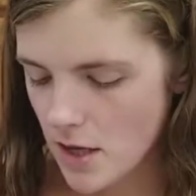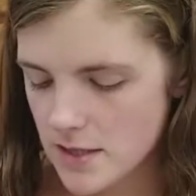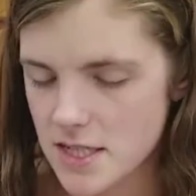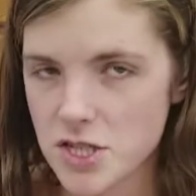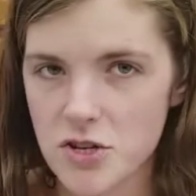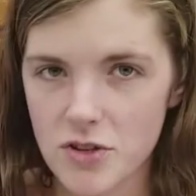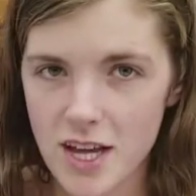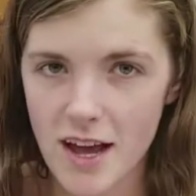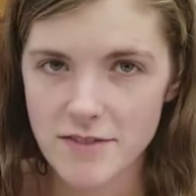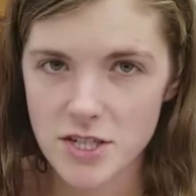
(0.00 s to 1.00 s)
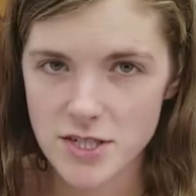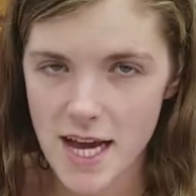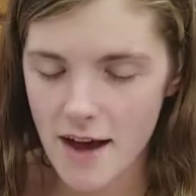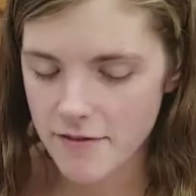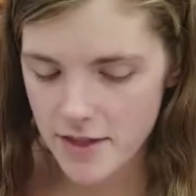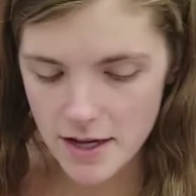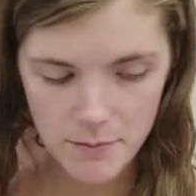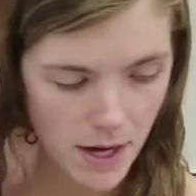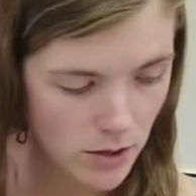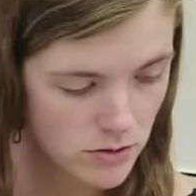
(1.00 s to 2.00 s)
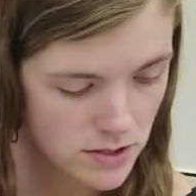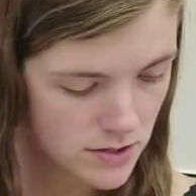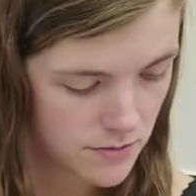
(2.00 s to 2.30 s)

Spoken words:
since you only have to use half the amount.